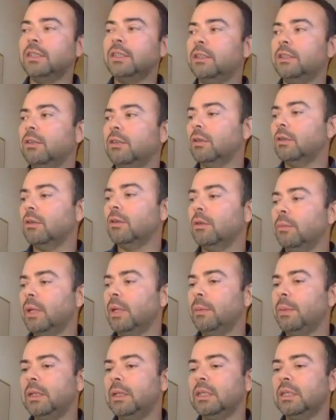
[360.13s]
or
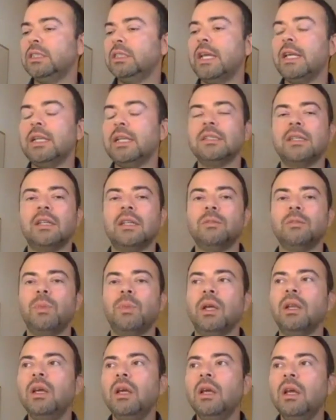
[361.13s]
maybe cliche in a sense,
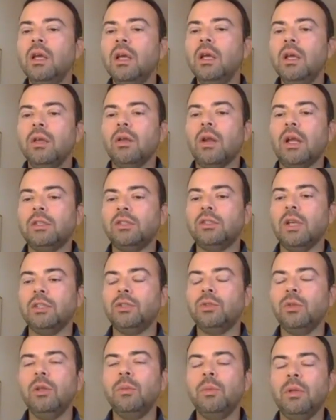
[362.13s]
but, you know, I
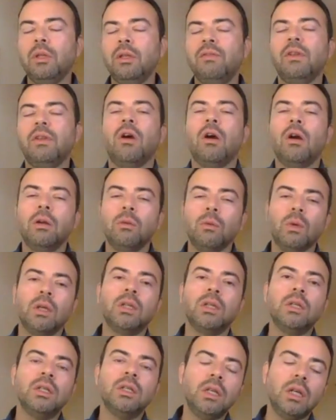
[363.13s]
truly believe in hard
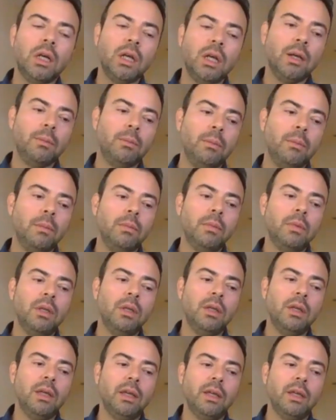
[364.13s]
work and
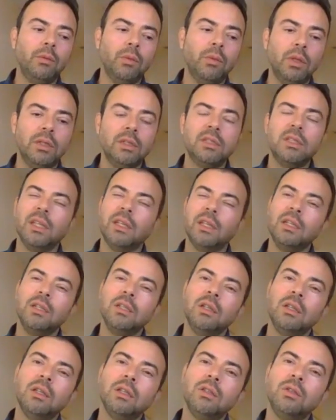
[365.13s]
really
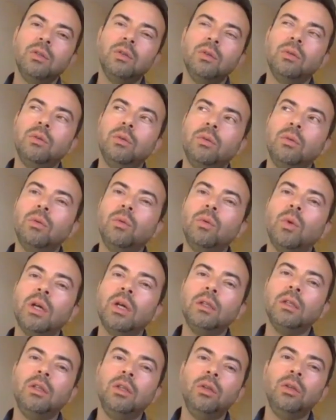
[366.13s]
sticking to
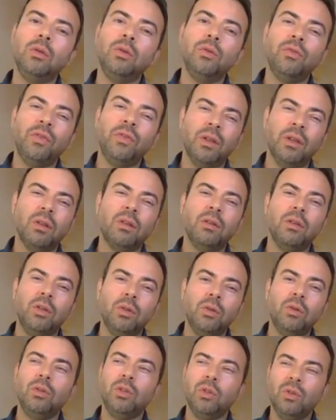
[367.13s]
what you feel
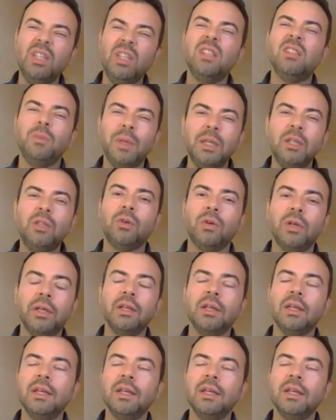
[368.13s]
you need to be doing,